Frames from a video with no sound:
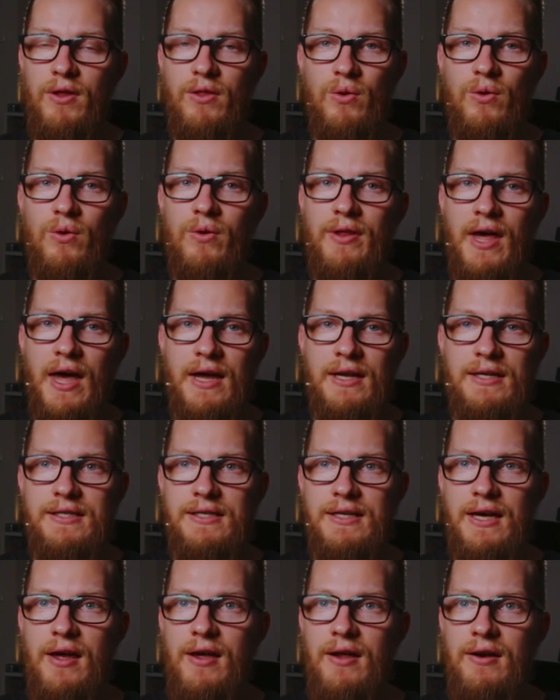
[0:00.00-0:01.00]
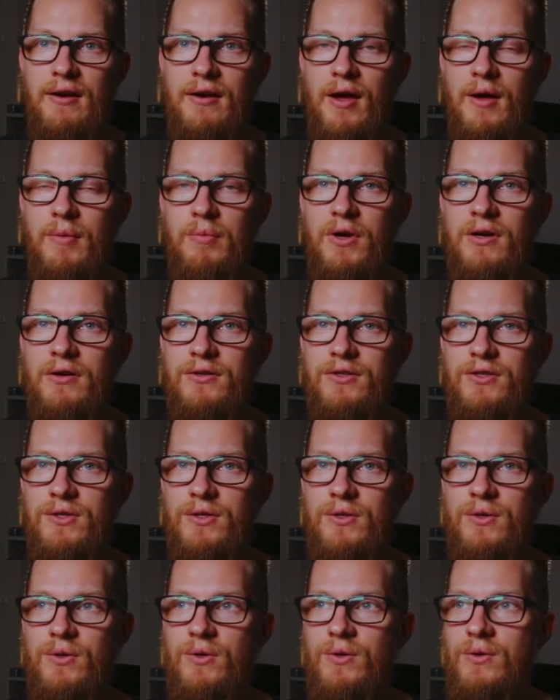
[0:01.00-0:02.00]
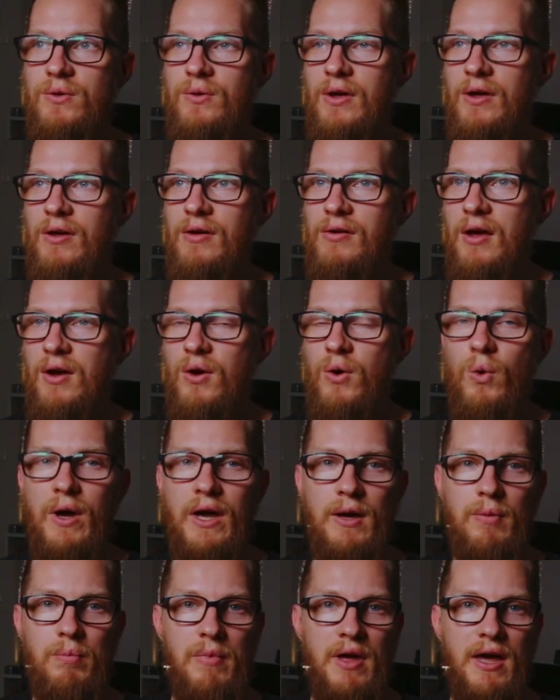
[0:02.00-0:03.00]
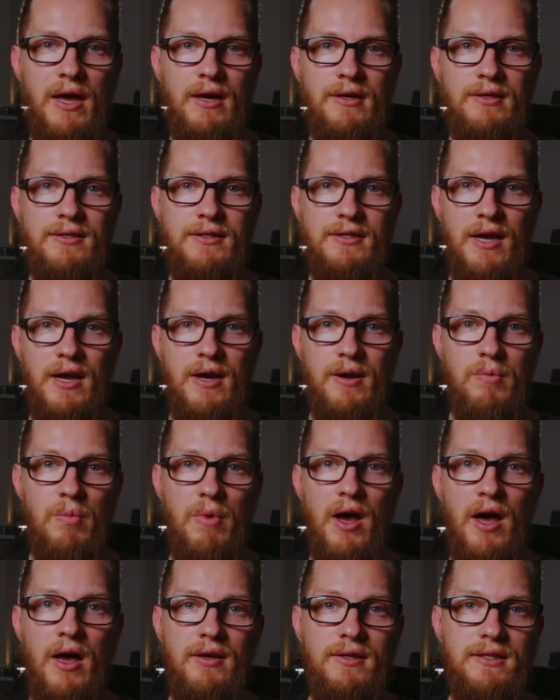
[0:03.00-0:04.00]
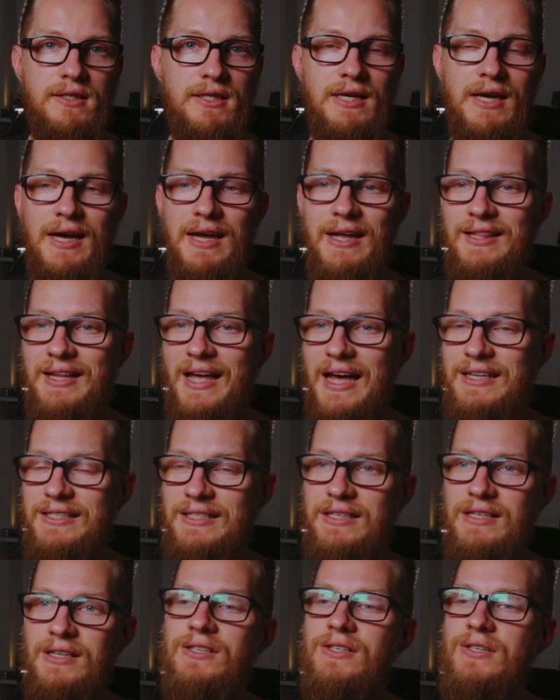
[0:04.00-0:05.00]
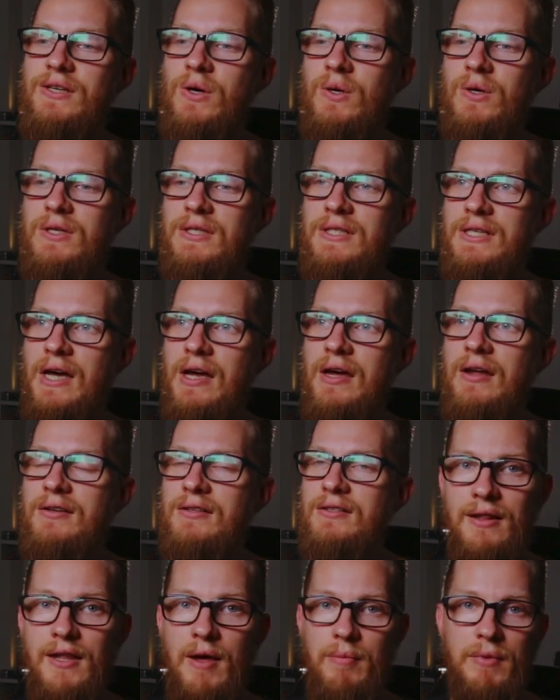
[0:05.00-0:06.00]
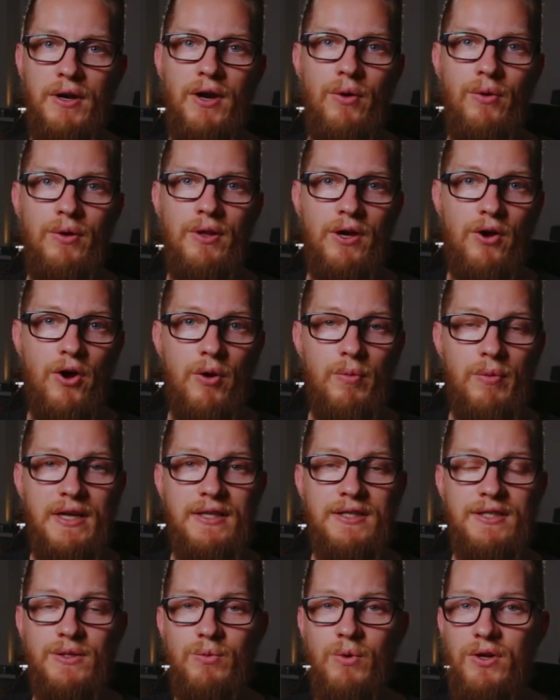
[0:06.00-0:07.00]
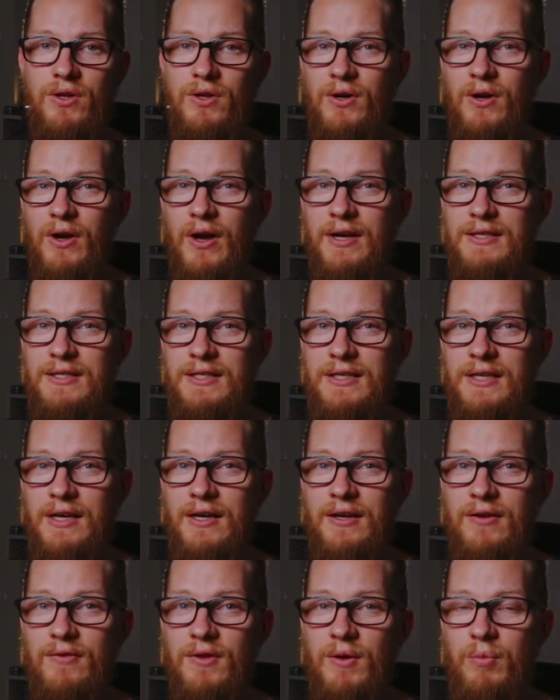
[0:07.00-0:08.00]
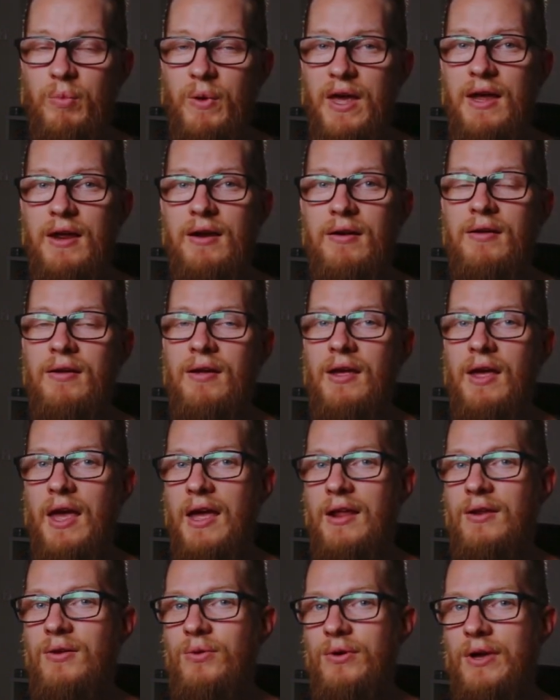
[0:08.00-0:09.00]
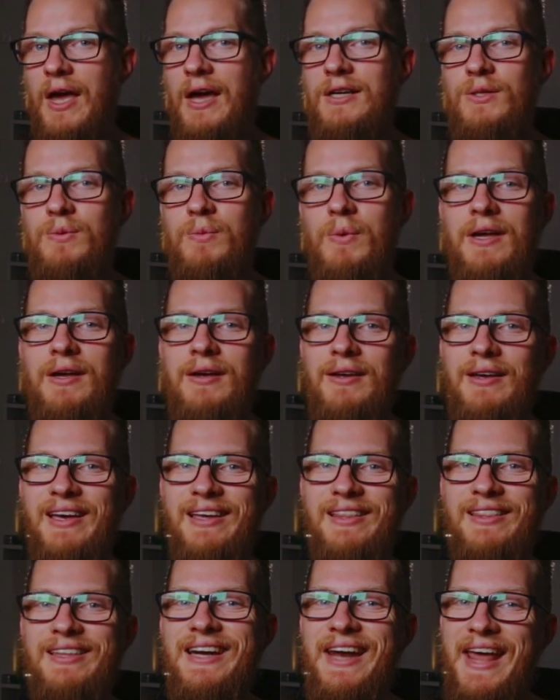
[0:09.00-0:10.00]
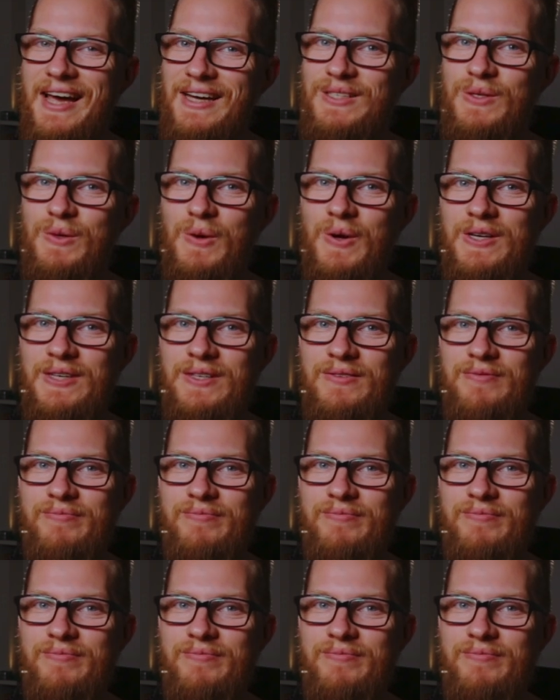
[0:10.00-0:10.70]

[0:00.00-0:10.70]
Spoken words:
all that done, I'm gonna do a quick mix and master, and that's the song done. Let me know in the comments what you guys think of the beat, and you'll catch me in the next one.